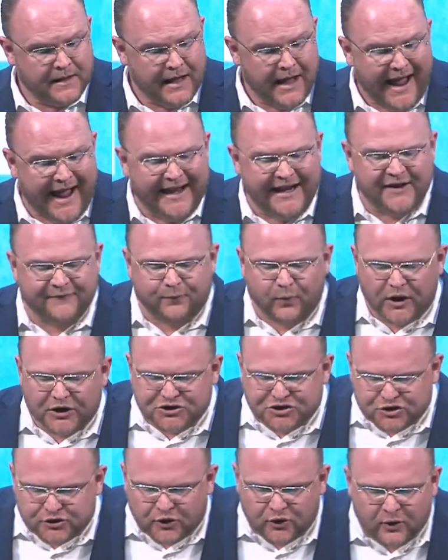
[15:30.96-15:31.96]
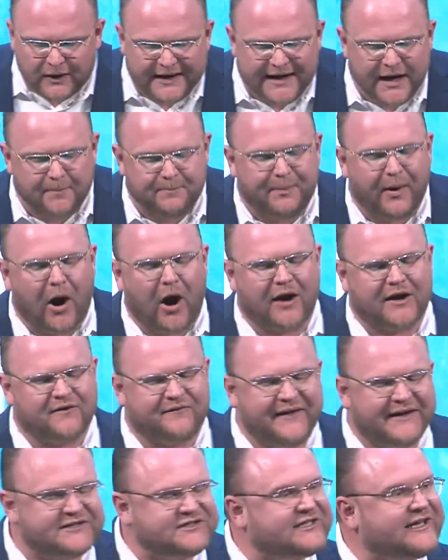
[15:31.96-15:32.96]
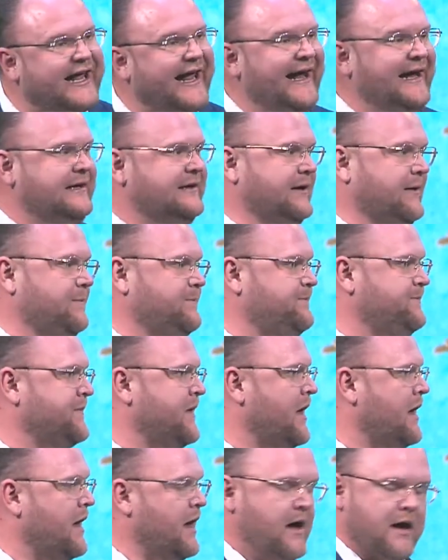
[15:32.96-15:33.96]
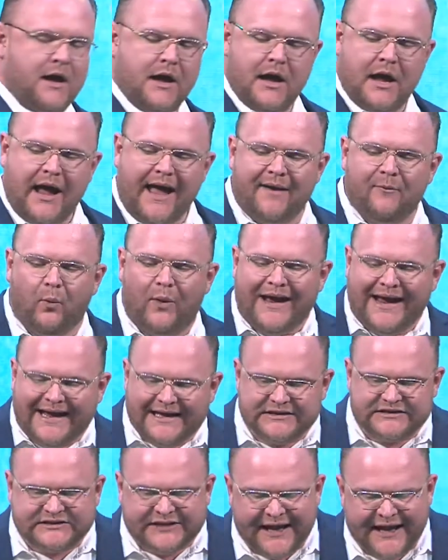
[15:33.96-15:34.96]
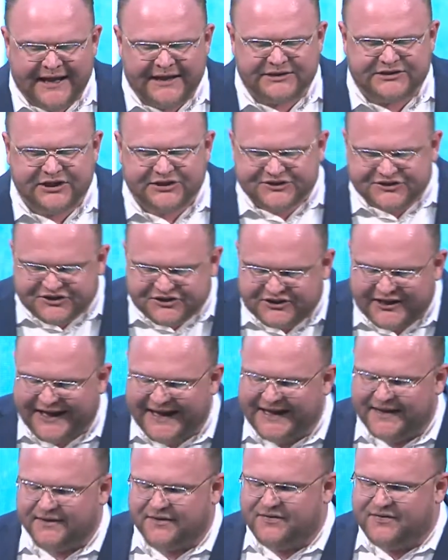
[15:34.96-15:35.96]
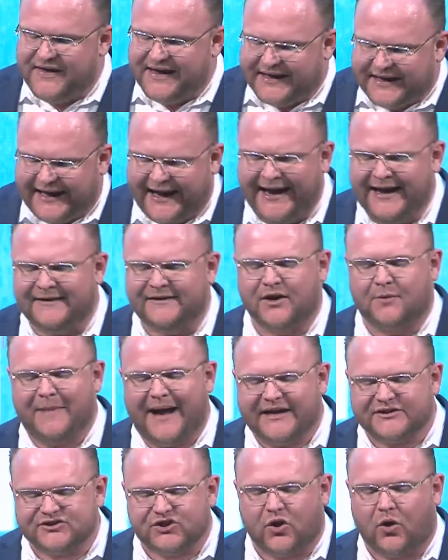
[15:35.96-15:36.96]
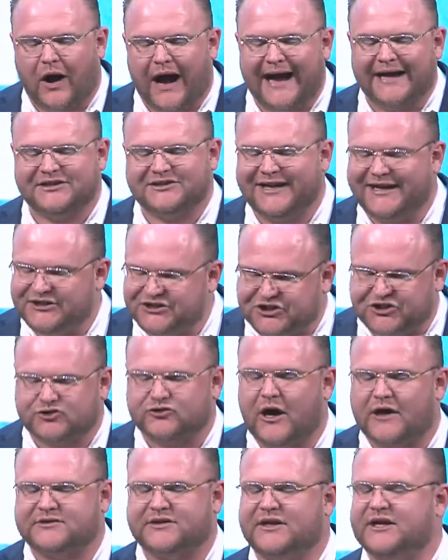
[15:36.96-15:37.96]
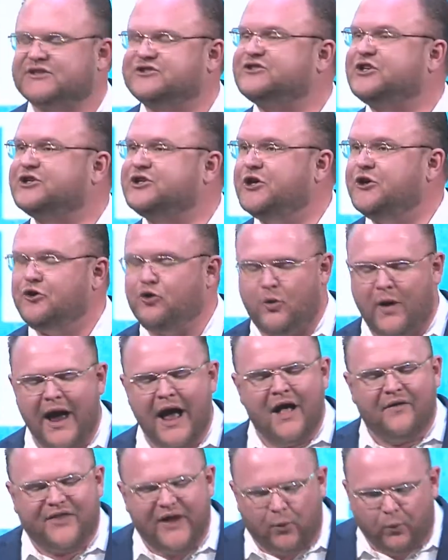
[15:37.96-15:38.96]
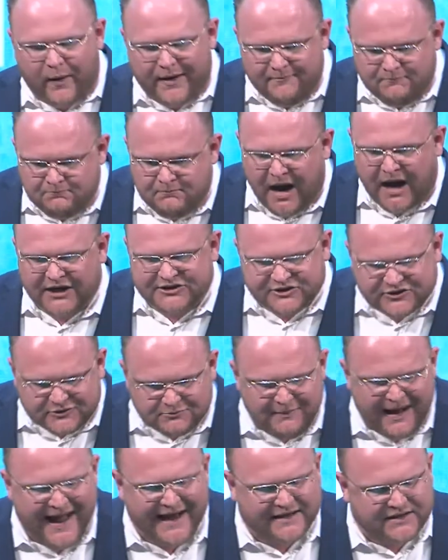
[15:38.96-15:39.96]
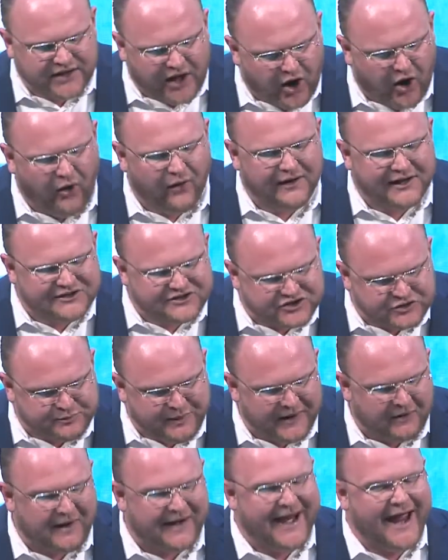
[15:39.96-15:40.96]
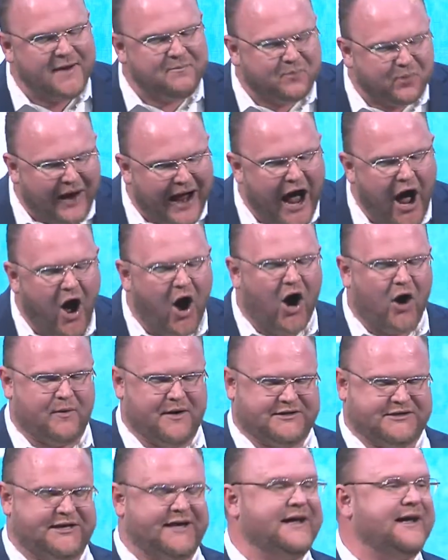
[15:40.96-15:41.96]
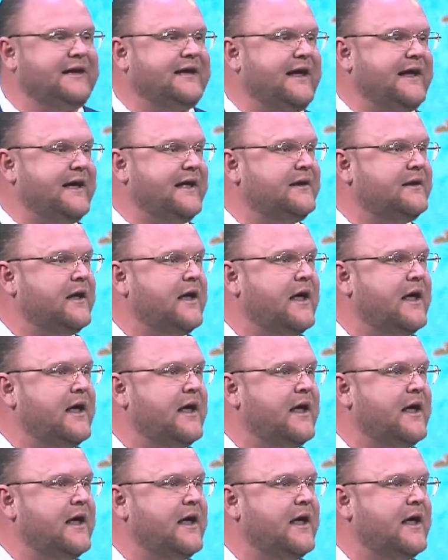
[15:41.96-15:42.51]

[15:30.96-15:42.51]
And if we're truly a part of his kingdom, and we intend to seek the kingdom as Christ instructed us to do, then we must make the Holy Spirit a priority again